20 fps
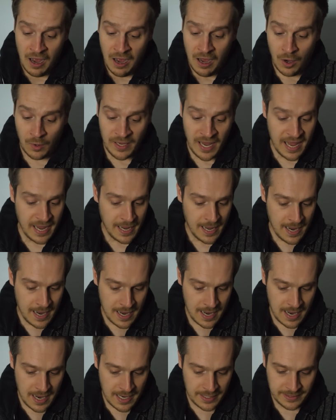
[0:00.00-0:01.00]
Okay,
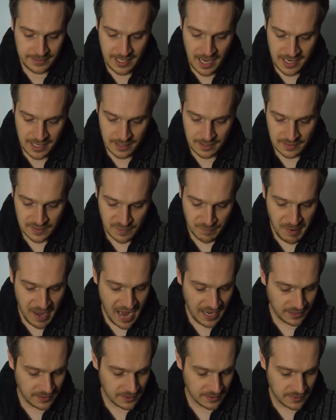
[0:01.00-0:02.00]
Titans
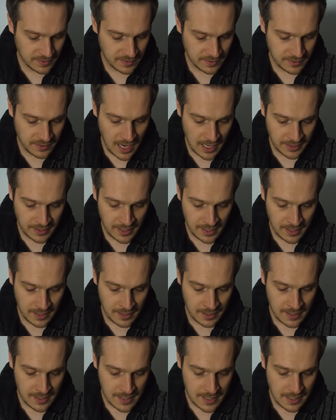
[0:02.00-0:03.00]
back to sucking.